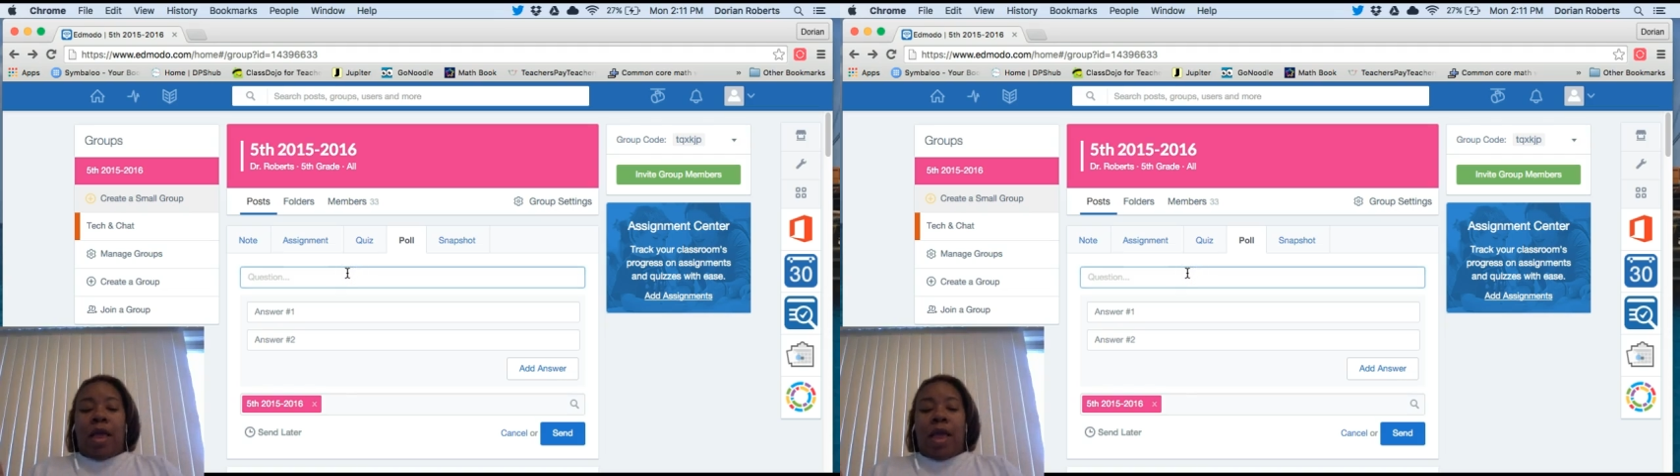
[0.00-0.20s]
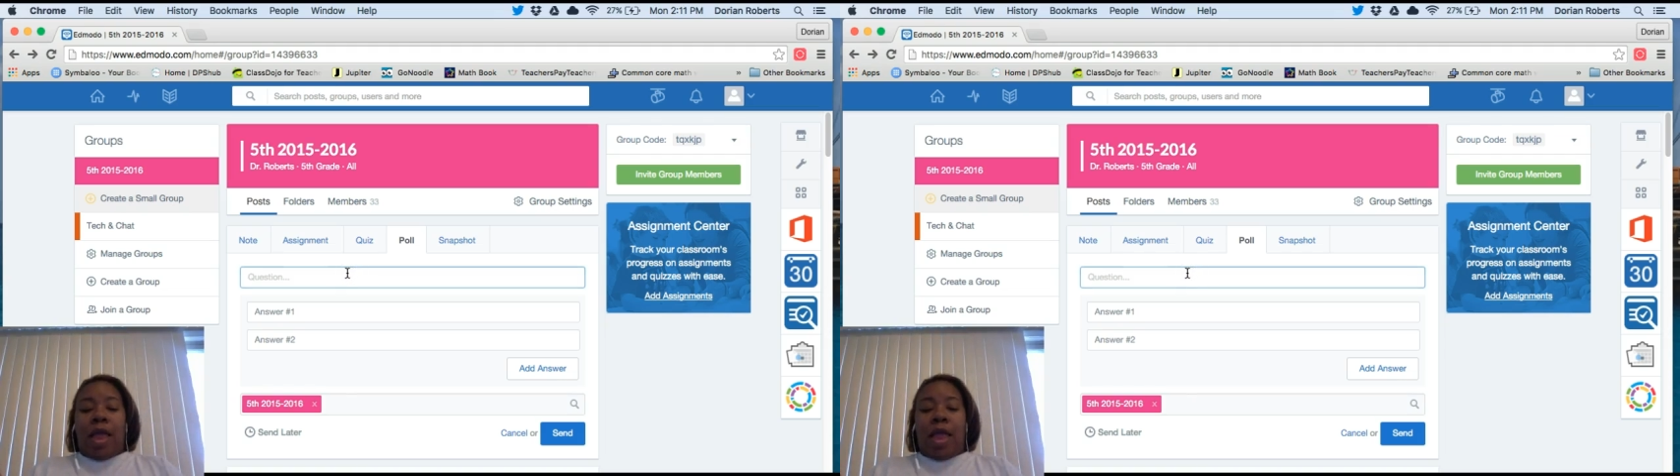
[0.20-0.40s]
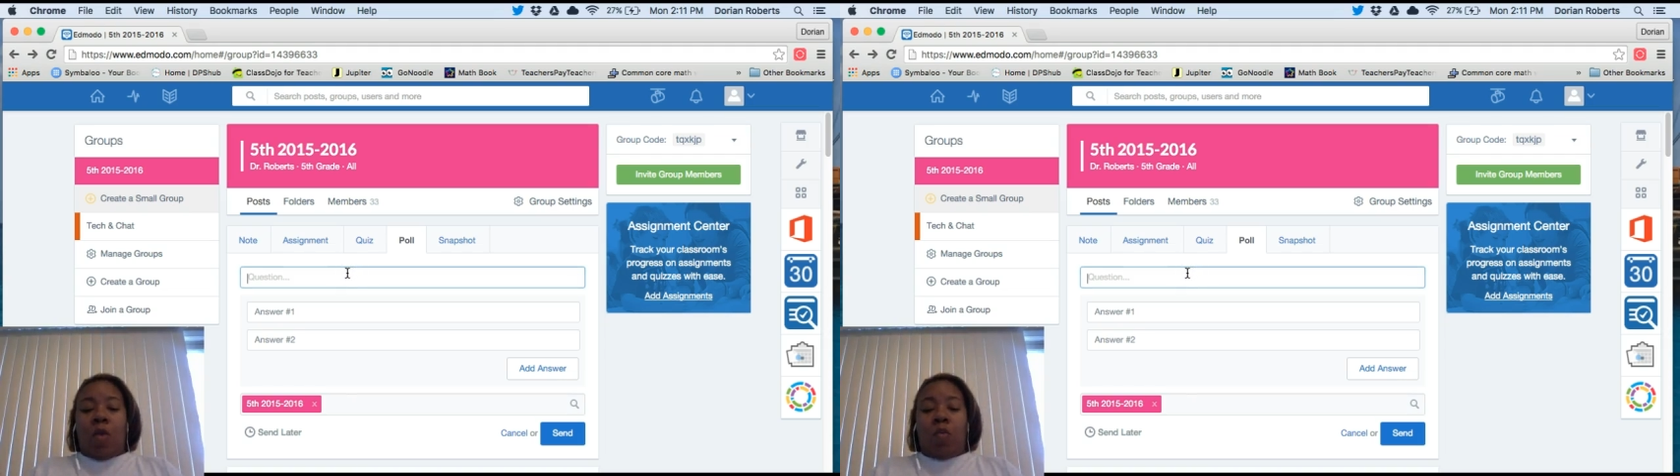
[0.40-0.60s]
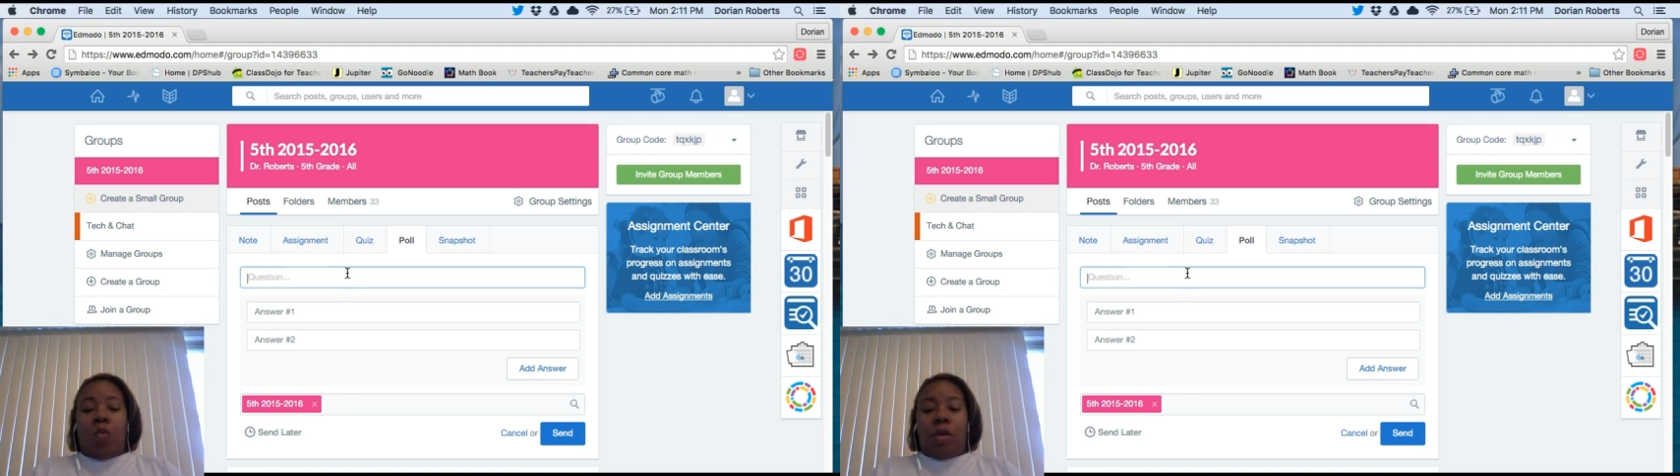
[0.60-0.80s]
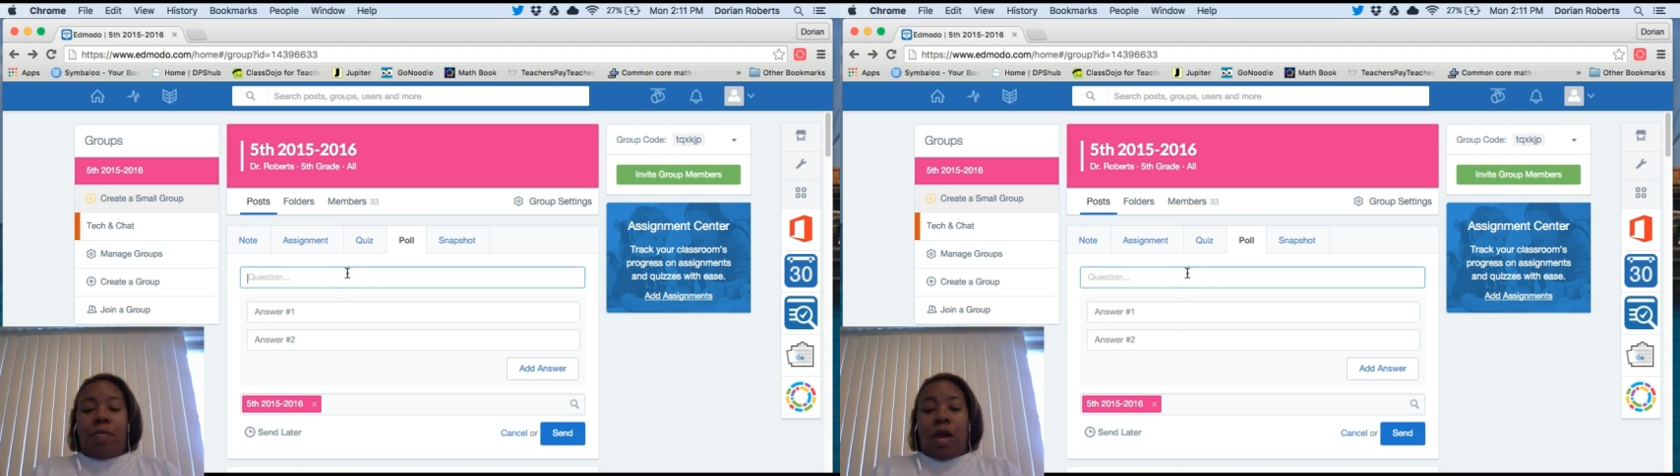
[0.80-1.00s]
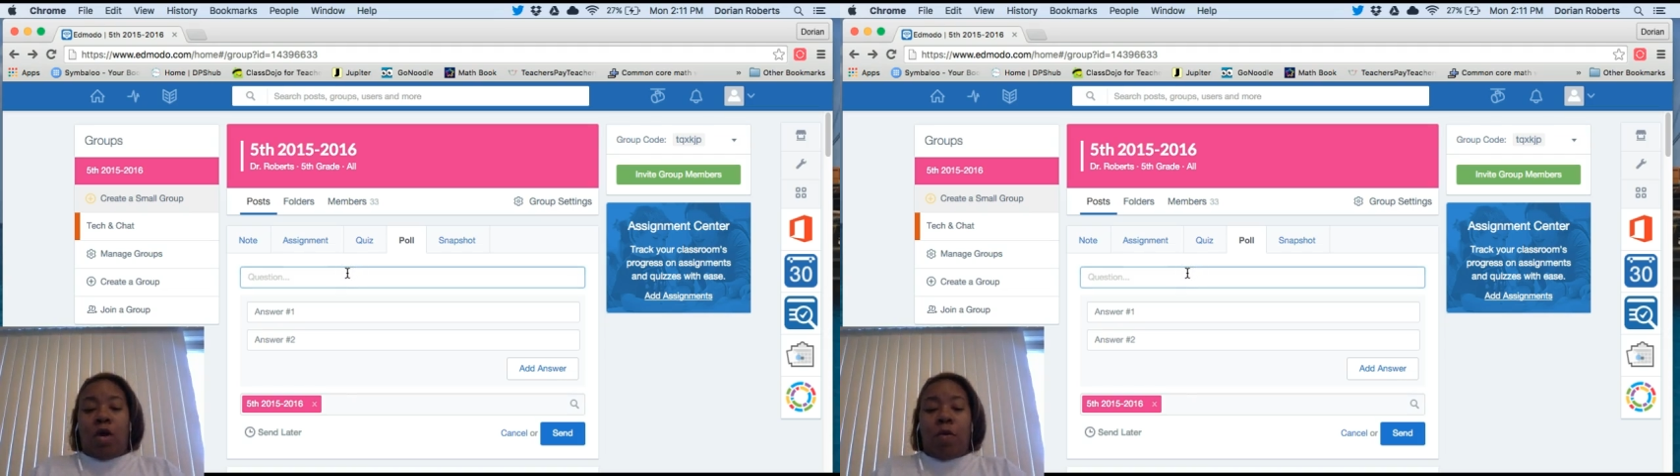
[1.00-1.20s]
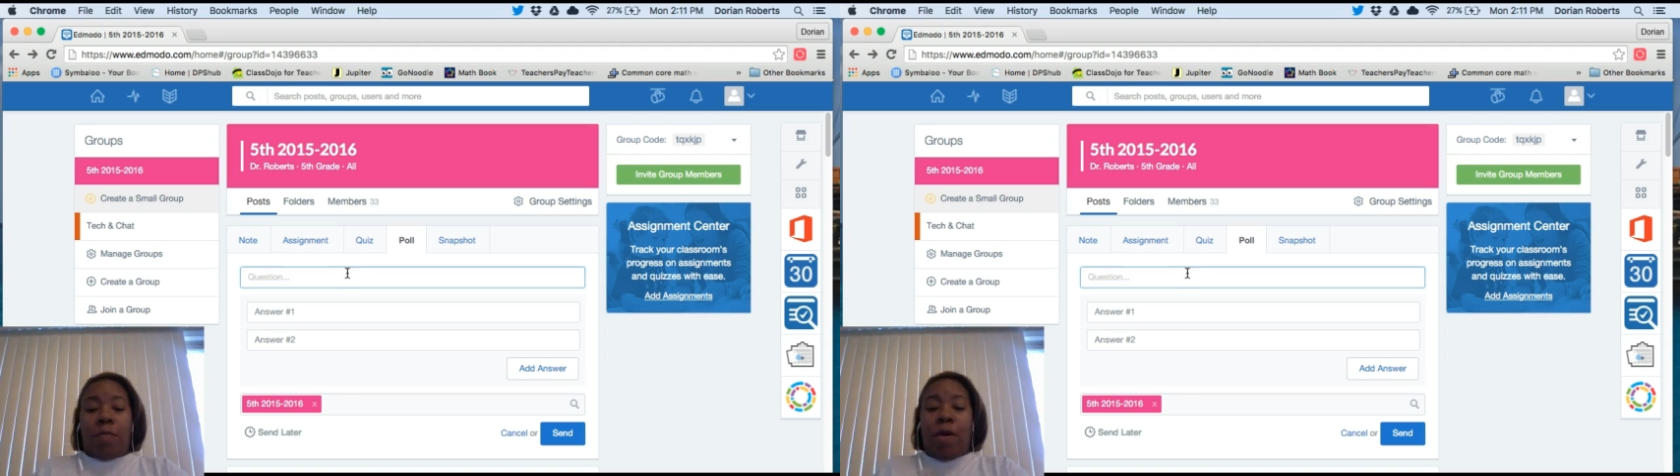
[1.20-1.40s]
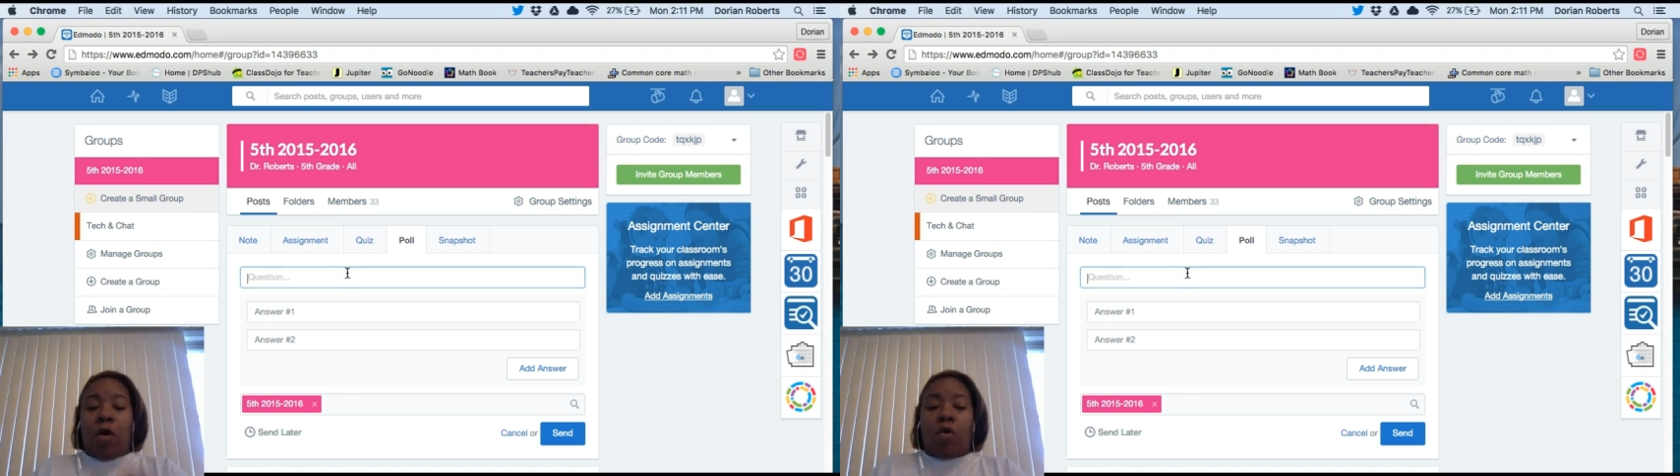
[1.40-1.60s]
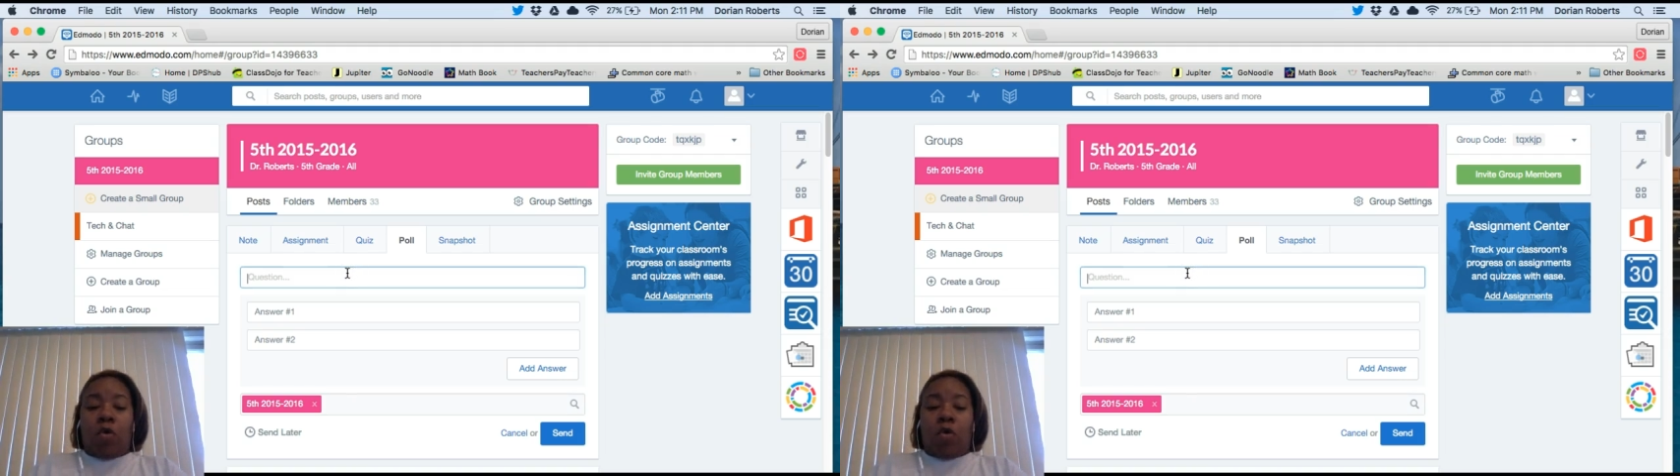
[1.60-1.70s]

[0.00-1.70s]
And one of my poll